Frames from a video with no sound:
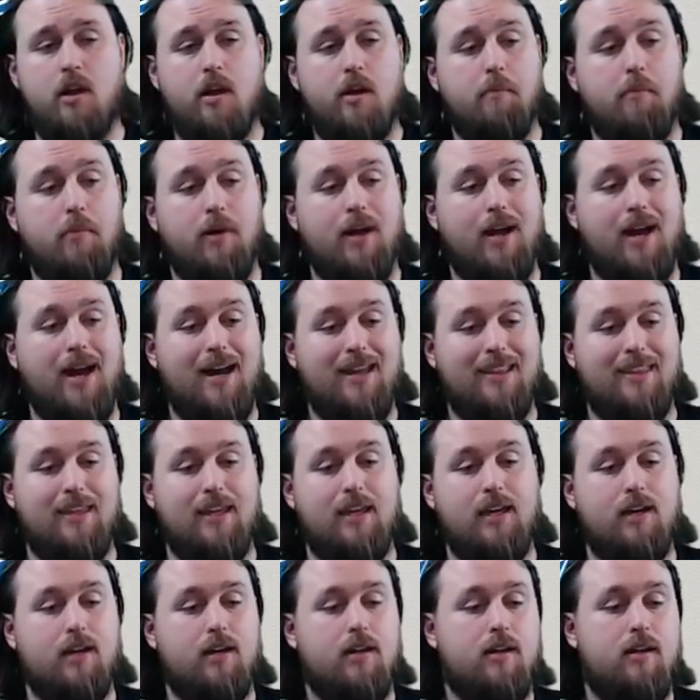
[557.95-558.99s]
but I
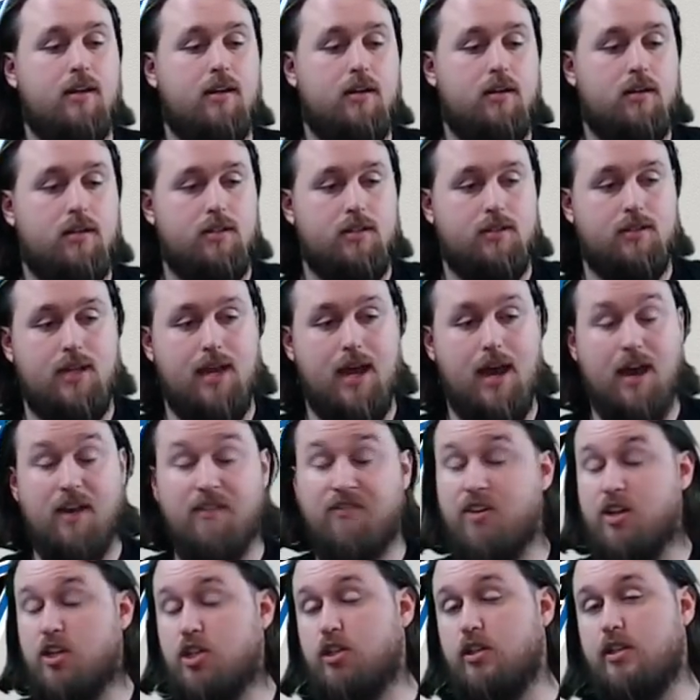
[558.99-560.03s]
think
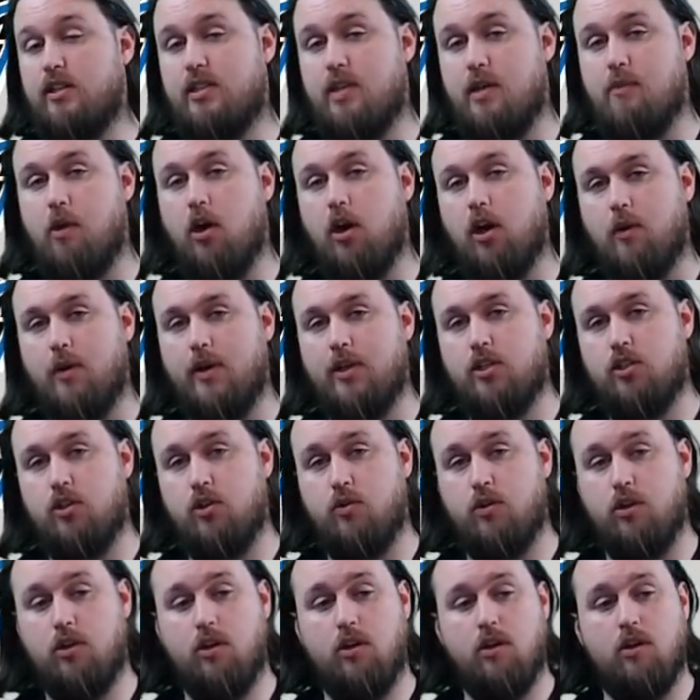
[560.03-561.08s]
eventually Tim Hardaway
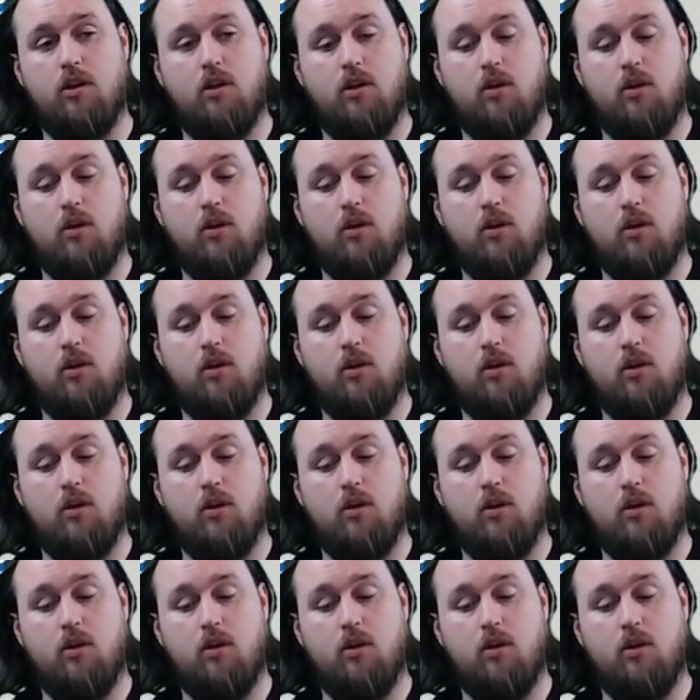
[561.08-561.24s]
Jr.